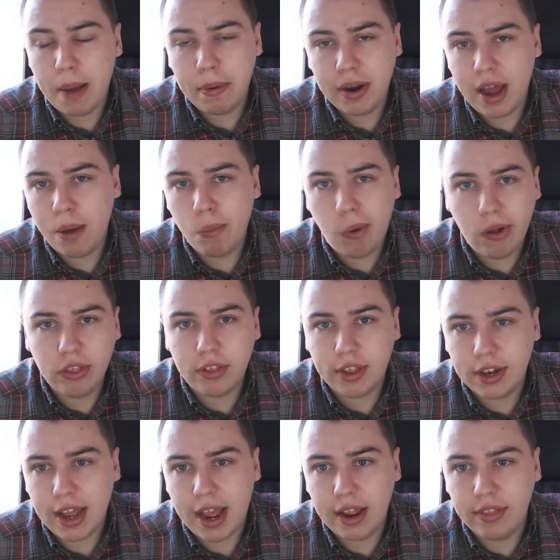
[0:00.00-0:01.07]
like once a
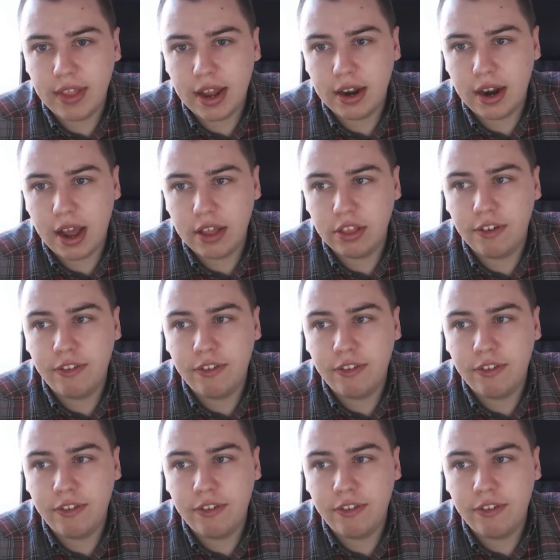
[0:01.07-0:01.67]
day, and then like the